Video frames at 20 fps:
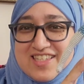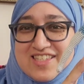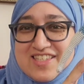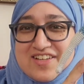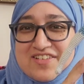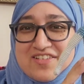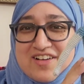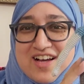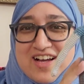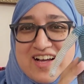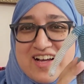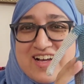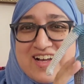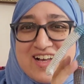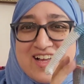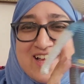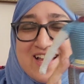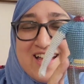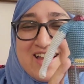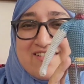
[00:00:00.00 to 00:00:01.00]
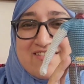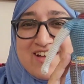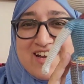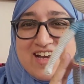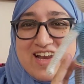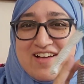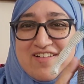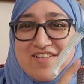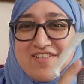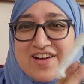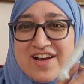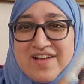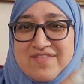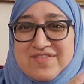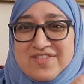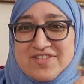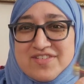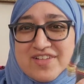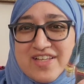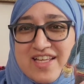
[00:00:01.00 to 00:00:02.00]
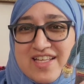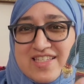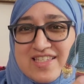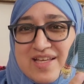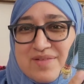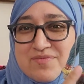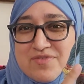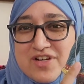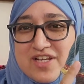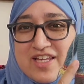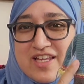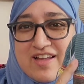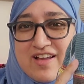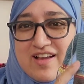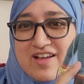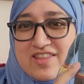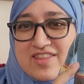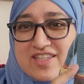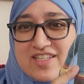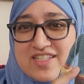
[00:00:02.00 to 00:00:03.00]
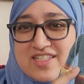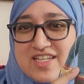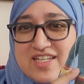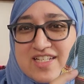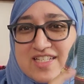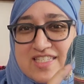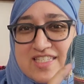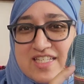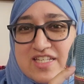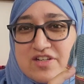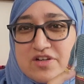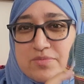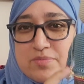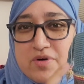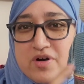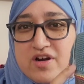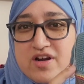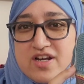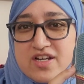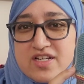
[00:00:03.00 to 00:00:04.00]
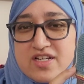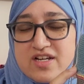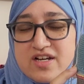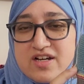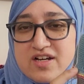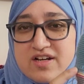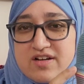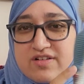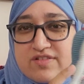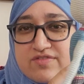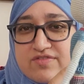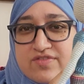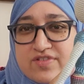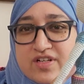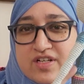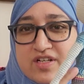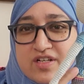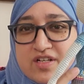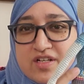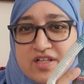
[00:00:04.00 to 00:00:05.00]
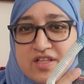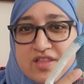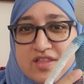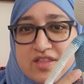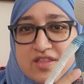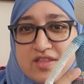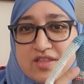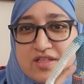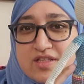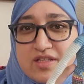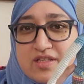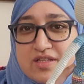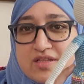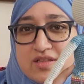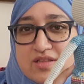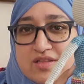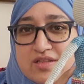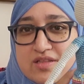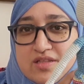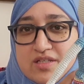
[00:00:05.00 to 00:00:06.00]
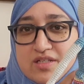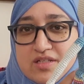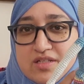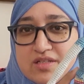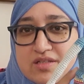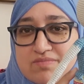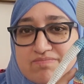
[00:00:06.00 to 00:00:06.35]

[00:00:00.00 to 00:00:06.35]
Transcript: So uh, right now what I'm doing is I'm working on the tuxedo part of the,